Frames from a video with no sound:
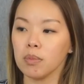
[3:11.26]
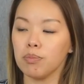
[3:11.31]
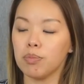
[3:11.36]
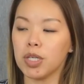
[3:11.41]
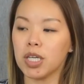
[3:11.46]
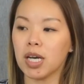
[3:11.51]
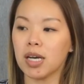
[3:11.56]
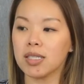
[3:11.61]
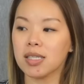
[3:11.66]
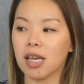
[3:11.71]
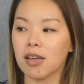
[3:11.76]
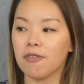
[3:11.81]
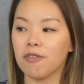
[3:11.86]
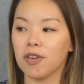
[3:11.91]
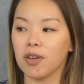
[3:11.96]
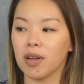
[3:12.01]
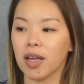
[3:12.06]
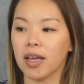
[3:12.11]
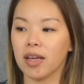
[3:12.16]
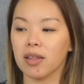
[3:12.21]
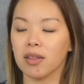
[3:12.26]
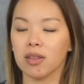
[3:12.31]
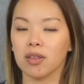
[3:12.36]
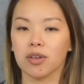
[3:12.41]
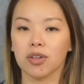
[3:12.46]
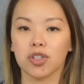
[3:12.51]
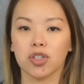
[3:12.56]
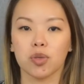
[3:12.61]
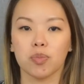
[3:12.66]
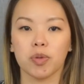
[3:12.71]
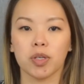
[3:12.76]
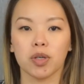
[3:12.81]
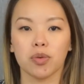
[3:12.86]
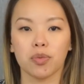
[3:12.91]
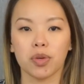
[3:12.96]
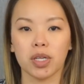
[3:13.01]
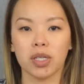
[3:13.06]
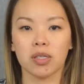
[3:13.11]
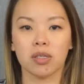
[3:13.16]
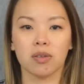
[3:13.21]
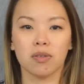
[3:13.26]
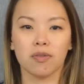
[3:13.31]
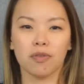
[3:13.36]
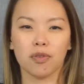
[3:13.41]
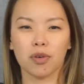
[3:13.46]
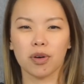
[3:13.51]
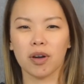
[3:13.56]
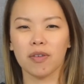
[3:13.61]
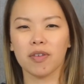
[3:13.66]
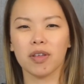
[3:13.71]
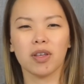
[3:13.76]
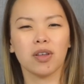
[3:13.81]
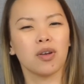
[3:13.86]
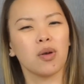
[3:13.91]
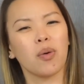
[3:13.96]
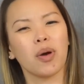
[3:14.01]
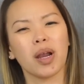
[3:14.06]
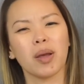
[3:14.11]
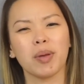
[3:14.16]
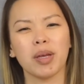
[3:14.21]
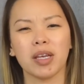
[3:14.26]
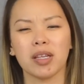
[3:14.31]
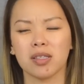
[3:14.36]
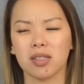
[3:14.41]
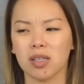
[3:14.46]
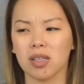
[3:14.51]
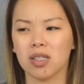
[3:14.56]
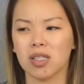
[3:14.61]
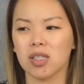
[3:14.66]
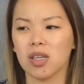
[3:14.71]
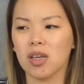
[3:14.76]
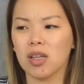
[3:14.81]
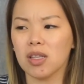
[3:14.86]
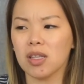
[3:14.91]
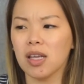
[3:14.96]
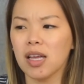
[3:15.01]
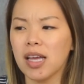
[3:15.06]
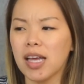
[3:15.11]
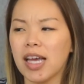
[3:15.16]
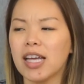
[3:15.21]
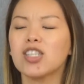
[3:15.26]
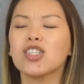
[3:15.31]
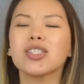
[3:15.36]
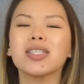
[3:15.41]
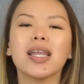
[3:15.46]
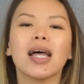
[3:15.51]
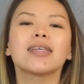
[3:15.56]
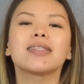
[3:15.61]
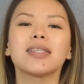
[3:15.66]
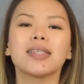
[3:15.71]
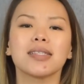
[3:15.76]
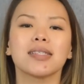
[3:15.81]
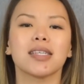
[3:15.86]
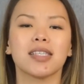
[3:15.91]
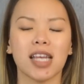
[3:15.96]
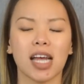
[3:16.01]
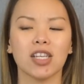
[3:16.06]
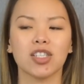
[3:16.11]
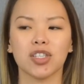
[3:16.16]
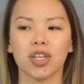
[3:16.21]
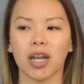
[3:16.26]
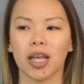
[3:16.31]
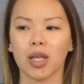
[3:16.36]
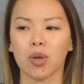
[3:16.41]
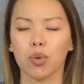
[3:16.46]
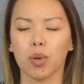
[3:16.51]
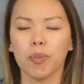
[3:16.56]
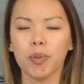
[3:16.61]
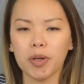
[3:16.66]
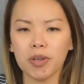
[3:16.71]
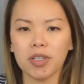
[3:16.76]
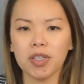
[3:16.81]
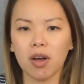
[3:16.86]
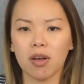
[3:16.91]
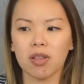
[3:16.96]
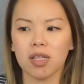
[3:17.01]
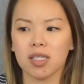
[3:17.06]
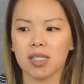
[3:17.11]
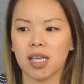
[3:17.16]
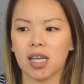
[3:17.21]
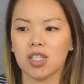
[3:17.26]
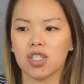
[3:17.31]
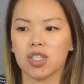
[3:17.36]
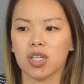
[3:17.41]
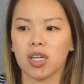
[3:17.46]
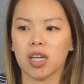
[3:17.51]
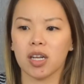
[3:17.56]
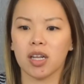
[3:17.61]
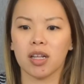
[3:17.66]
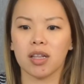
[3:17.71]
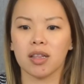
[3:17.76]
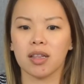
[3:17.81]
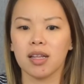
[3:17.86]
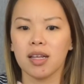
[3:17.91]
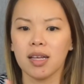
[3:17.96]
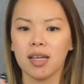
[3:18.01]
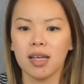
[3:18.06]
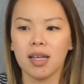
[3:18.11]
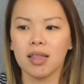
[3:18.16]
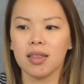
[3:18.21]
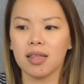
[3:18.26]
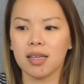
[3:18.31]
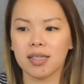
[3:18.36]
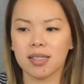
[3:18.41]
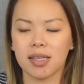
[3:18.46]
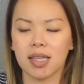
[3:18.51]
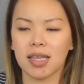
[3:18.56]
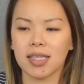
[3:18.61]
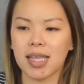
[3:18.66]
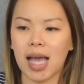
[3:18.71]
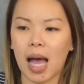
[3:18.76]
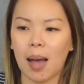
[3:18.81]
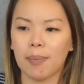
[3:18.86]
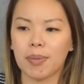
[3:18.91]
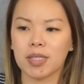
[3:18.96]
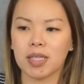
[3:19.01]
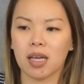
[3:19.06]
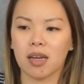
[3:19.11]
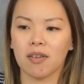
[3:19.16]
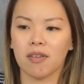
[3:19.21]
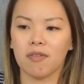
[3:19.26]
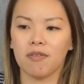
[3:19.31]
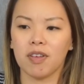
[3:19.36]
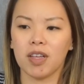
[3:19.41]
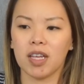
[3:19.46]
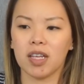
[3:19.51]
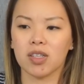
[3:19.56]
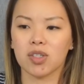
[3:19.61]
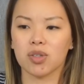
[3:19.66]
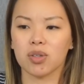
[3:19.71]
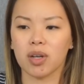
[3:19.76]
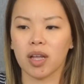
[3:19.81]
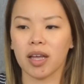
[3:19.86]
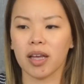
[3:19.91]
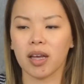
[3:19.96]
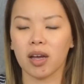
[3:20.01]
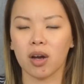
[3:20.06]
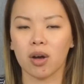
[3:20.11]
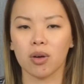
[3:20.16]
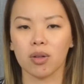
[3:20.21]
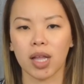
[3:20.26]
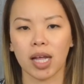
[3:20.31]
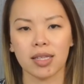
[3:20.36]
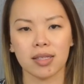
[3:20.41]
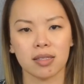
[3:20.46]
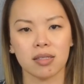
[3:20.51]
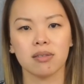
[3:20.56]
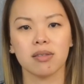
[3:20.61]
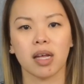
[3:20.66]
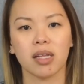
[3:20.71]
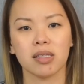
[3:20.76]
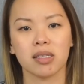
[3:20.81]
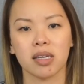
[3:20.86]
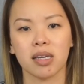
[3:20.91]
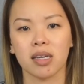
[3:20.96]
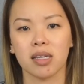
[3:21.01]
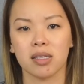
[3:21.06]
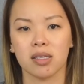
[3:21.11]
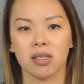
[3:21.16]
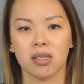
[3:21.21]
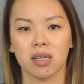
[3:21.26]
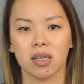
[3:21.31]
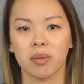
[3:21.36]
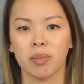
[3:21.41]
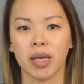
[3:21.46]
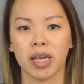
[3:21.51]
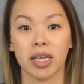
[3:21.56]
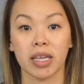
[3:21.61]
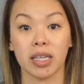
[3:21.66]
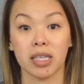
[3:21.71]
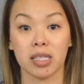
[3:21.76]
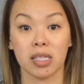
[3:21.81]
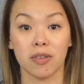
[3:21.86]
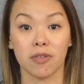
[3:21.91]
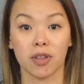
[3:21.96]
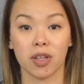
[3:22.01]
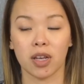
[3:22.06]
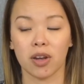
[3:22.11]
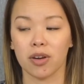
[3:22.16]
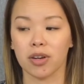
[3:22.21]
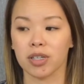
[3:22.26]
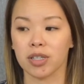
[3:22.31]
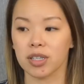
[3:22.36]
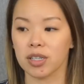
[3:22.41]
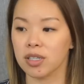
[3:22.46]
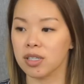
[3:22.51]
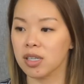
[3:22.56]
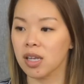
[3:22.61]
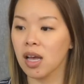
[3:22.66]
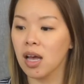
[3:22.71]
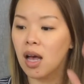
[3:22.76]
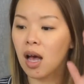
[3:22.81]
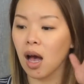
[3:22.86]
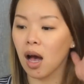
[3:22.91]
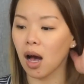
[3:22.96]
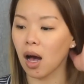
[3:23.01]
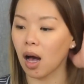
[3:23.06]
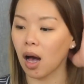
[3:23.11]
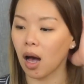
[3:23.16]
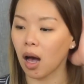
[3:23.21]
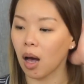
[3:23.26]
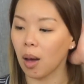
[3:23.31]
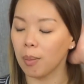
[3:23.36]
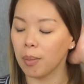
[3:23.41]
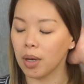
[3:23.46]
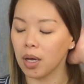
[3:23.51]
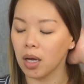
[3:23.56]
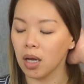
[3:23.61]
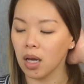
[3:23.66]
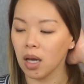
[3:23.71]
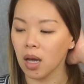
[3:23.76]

because I feel like there should be a reason for it. You know what I mean? It's it's it, it just lessens the tension. Like you were building all this tension and then this thing happens out of convenience. You're like, "Oh, that's that's it. You're going to make it easy for the characters." Um